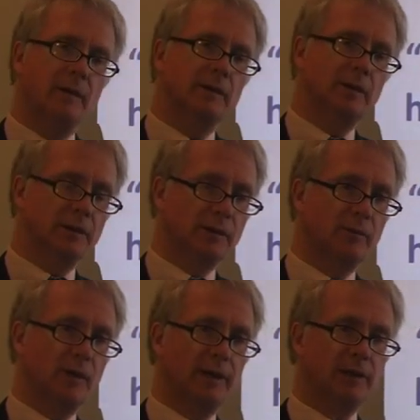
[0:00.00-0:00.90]
Joseph
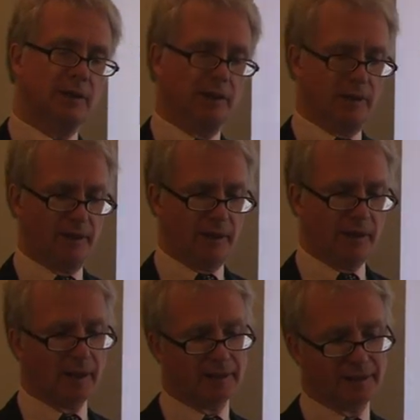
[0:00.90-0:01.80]
Fletcher,
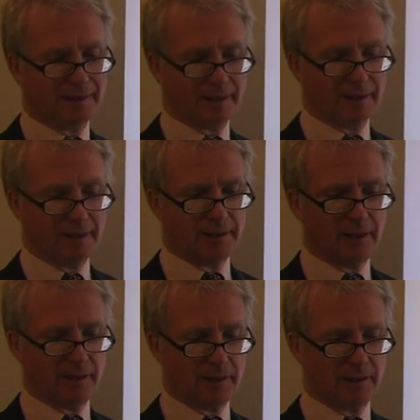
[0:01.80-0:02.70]
in
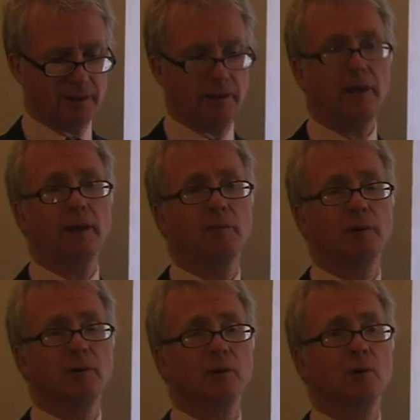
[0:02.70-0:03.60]
1966, in a
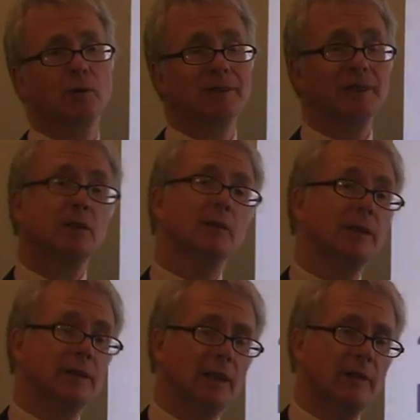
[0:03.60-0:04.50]
book called
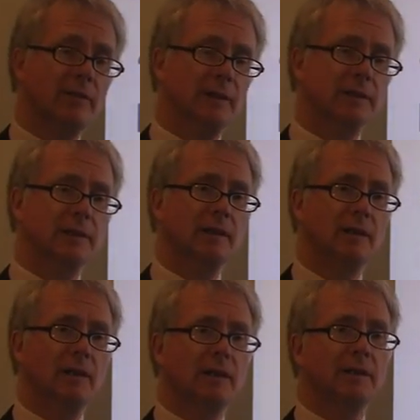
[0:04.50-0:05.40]
Situation Ethics,
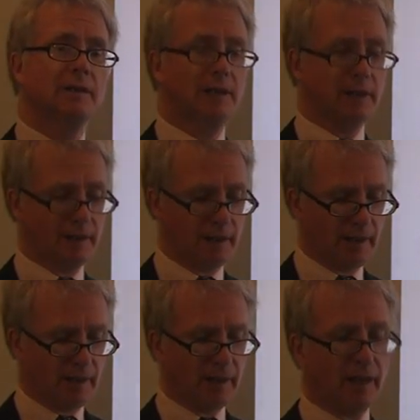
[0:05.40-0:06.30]
said,
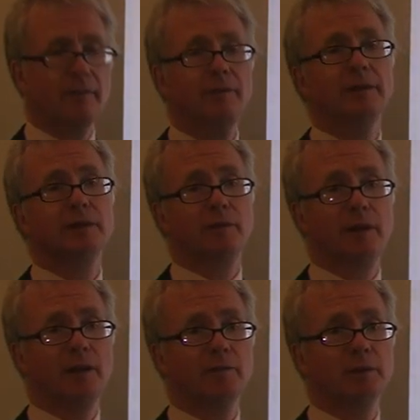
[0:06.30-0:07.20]
"Love is
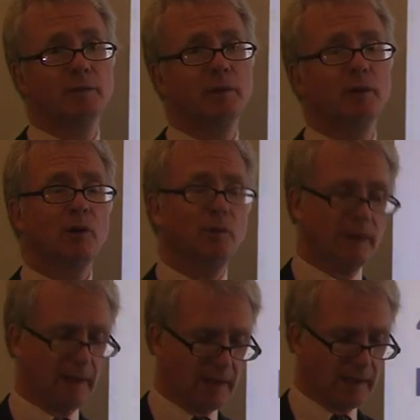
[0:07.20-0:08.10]
freedom to put
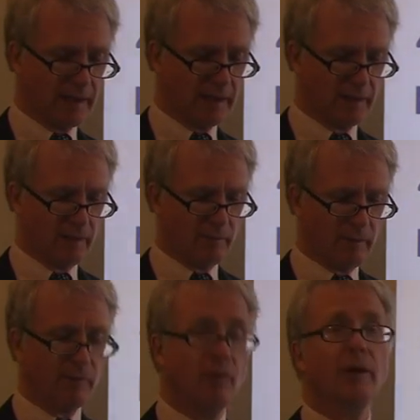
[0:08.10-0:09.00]
human need
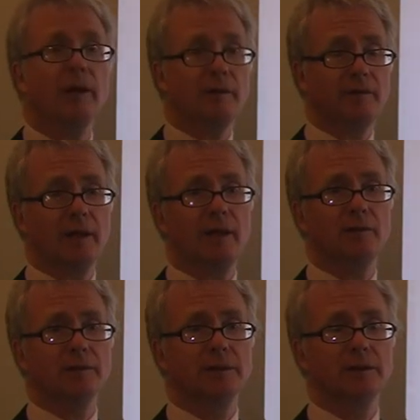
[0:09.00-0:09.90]
before anything
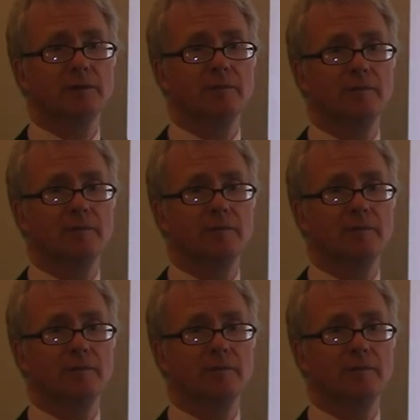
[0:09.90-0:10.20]
else."